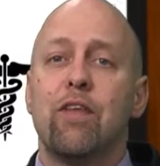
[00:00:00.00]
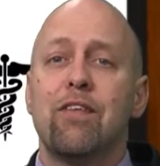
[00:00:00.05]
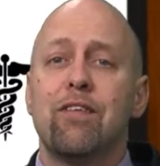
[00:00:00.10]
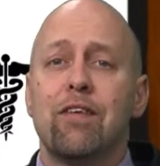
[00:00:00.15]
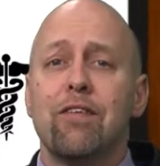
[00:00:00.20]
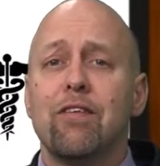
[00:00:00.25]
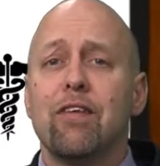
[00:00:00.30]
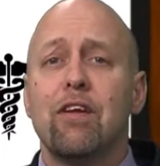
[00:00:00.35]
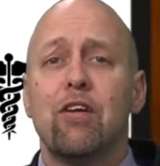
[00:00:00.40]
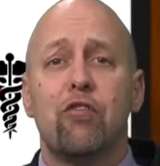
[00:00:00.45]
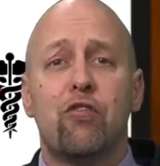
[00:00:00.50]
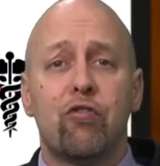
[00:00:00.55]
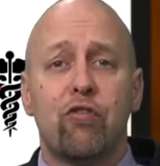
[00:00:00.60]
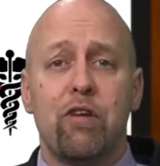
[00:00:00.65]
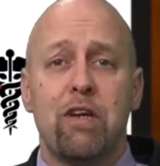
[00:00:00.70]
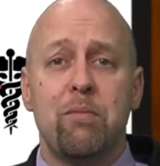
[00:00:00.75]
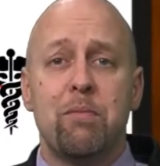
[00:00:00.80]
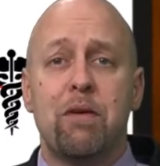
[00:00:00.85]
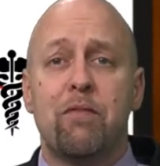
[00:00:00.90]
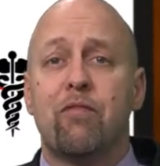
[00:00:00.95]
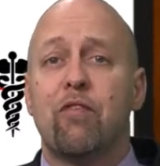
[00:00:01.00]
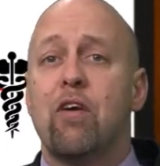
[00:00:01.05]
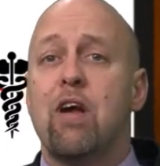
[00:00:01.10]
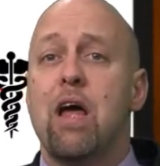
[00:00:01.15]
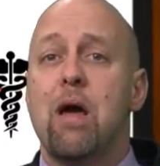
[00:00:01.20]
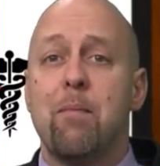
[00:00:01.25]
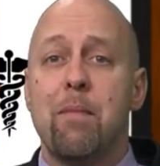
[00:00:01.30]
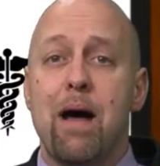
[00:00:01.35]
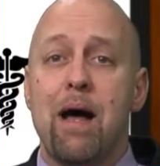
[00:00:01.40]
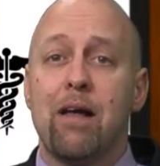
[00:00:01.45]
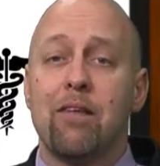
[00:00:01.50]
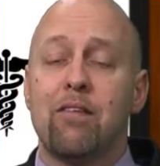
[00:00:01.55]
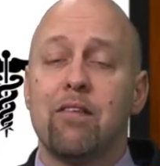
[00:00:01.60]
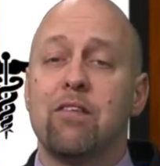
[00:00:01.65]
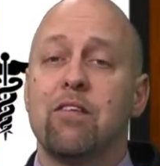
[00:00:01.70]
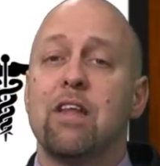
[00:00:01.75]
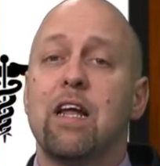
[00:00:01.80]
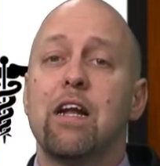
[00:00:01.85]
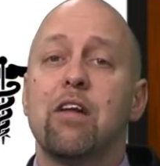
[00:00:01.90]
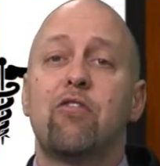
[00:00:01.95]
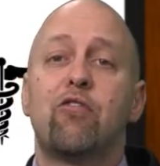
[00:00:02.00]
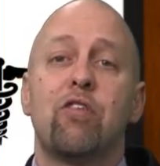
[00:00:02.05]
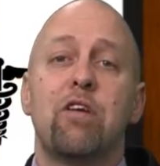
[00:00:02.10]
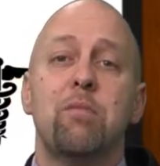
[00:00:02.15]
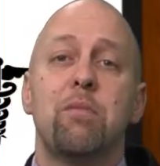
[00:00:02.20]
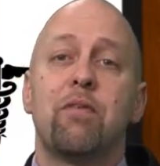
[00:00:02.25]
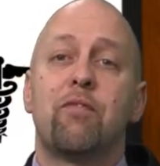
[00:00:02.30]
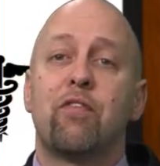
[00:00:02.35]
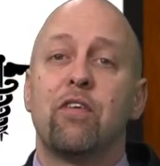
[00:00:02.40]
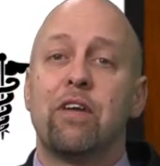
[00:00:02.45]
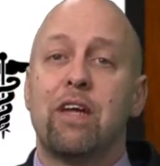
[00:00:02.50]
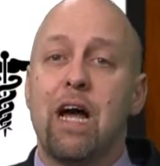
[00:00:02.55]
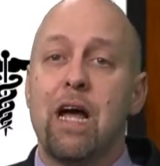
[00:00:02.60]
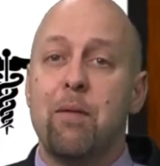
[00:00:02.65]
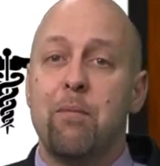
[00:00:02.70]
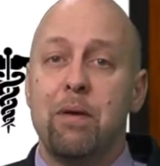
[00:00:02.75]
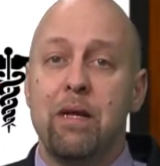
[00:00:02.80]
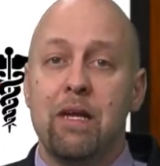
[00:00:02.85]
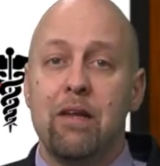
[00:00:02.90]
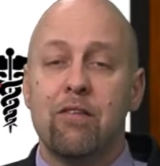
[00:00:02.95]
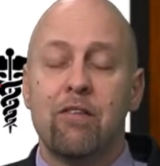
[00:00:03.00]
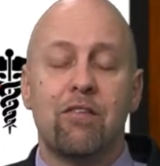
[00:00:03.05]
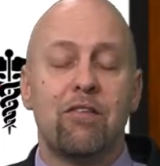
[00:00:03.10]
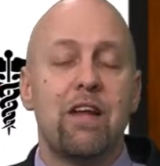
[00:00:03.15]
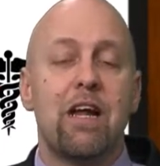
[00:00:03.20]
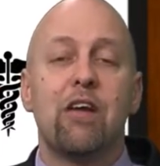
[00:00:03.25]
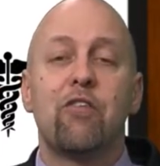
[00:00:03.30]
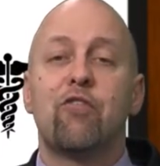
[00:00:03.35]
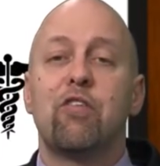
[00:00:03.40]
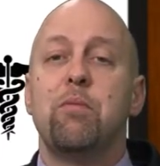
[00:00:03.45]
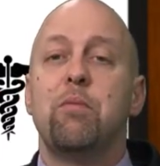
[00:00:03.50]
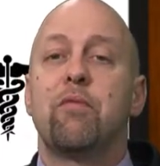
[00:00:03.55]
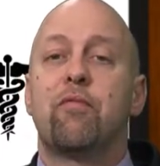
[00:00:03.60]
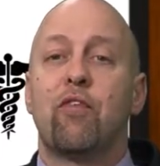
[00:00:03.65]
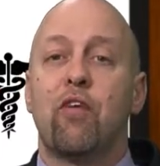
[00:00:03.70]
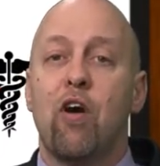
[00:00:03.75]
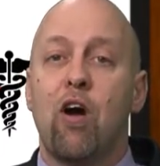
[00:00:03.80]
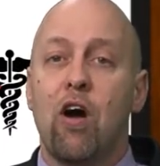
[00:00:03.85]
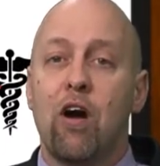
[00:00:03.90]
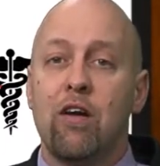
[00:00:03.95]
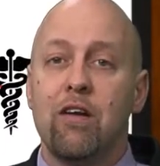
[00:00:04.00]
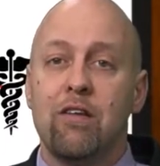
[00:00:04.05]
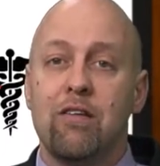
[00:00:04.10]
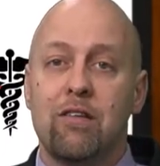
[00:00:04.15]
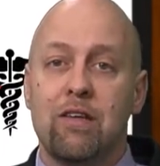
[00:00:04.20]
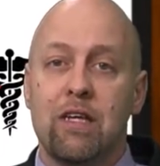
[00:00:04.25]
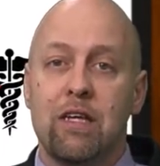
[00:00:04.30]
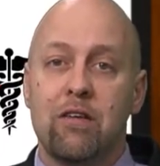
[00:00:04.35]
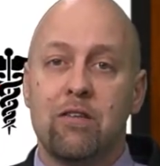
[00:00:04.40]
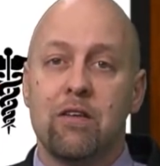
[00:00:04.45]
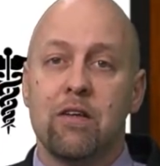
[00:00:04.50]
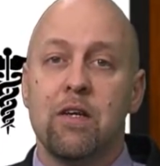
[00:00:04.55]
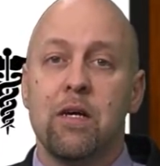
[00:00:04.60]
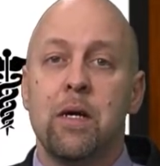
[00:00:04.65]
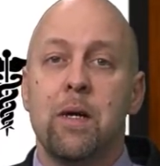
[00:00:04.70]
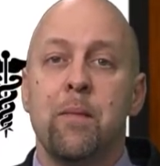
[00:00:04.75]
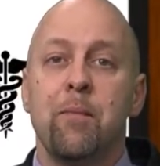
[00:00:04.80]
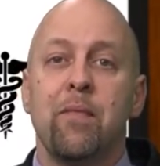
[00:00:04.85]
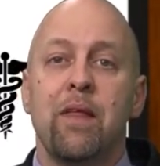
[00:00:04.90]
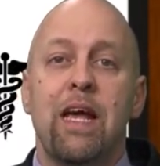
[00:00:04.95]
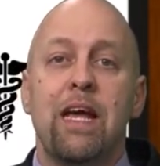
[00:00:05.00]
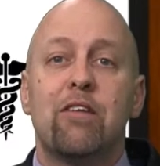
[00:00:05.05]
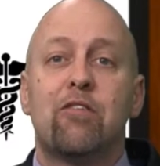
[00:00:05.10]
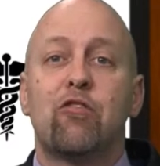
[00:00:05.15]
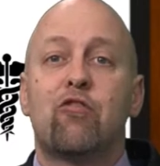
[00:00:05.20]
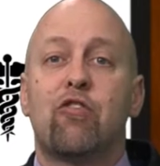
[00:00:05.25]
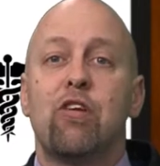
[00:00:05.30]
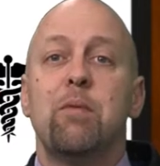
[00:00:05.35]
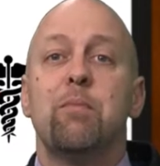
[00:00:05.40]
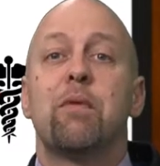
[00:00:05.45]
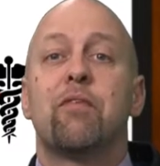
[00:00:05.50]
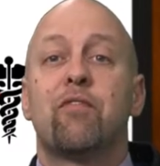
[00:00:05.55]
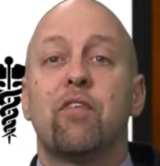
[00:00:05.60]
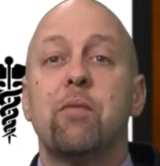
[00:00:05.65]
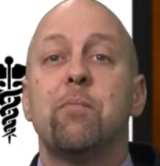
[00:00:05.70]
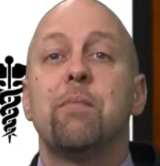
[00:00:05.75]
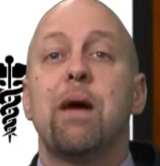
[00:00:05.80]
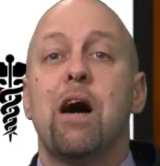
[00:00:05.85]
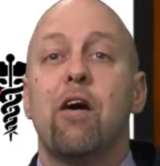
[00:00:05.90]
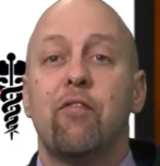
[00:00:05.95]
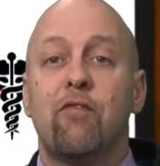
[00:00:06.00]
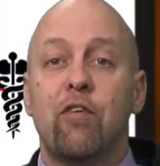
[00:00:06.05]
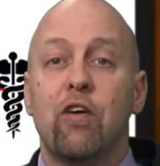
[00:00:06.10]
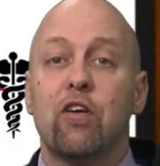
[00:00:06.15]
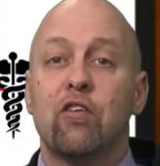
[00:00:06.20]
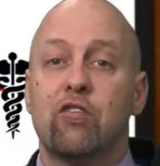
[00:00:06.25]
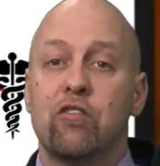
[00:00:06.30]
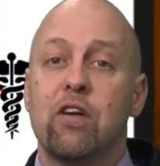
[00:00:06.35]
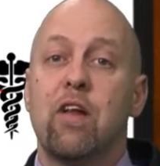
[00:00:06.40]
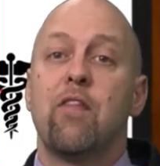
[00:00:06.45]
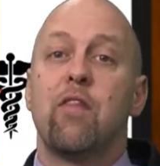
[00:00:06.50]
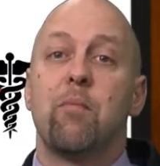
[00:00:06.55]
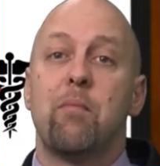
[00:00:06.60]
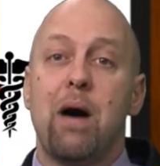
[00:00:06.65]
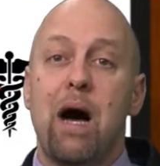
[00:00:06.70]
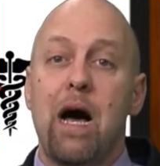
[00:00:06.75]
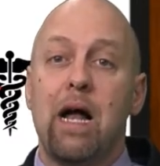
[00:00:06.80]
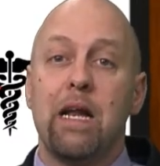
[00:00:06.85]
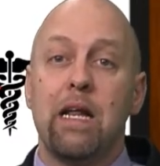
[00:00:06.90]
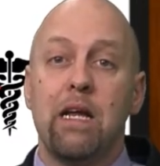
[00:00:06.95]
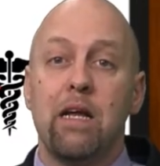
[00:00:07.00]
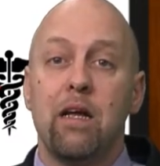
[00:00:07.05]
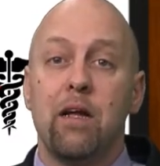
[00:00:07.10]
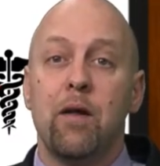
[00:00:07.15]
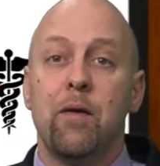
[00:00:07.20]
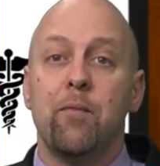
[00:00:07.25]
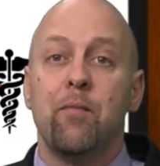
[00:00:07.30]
this isn't a treatment for MS. It's not a treatment for diabetes. It's not a treatment for heart disease. It's a treatment for a malfunction in the body.